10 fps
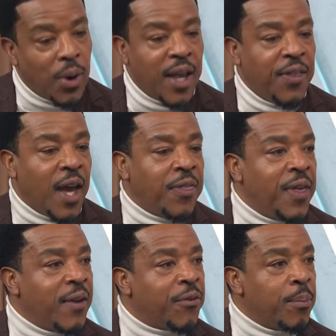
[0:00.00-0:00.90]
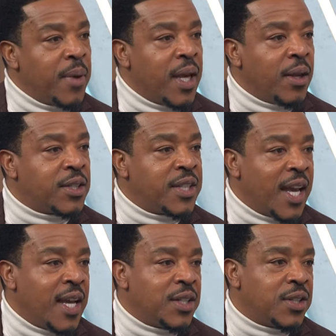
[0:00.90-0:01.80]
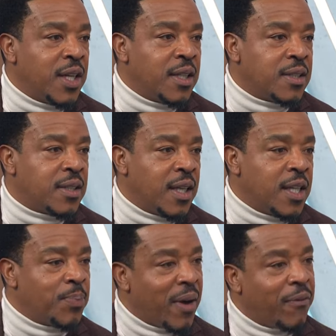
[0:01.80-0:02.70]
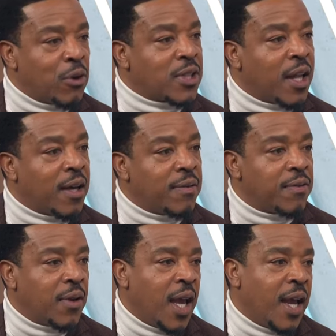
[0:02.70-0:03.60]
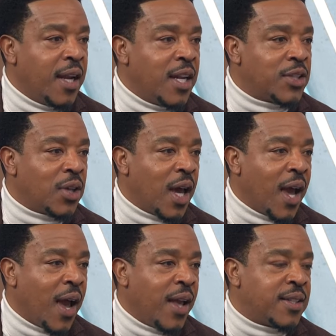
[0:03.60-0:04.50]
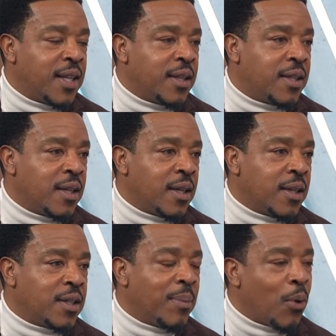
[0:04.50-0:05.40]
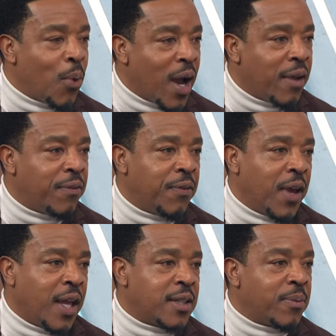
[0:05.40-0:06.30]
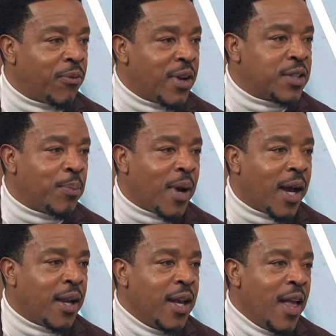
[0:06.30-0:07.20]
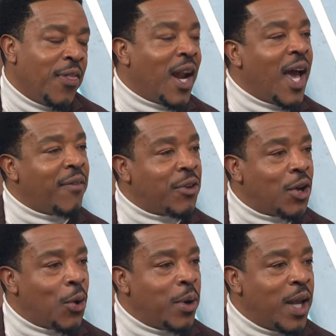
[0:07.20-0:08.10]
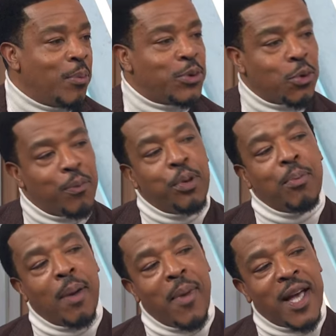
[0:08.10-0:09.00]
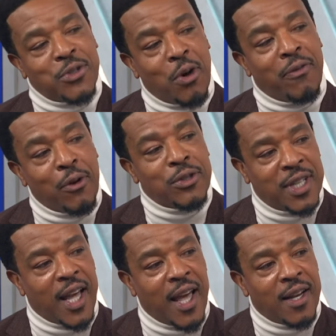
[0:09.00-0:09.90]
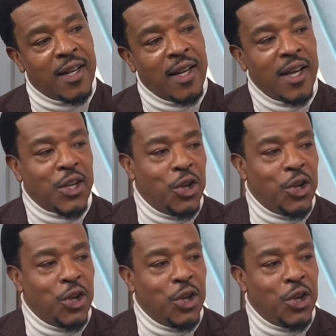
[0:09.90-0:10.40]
I, I, think for me, stage is is my first love. Yeah. And and it's I, I, said to to my wife and some friends of mine that I have to go and, and sort of put my mask on first again. Yes.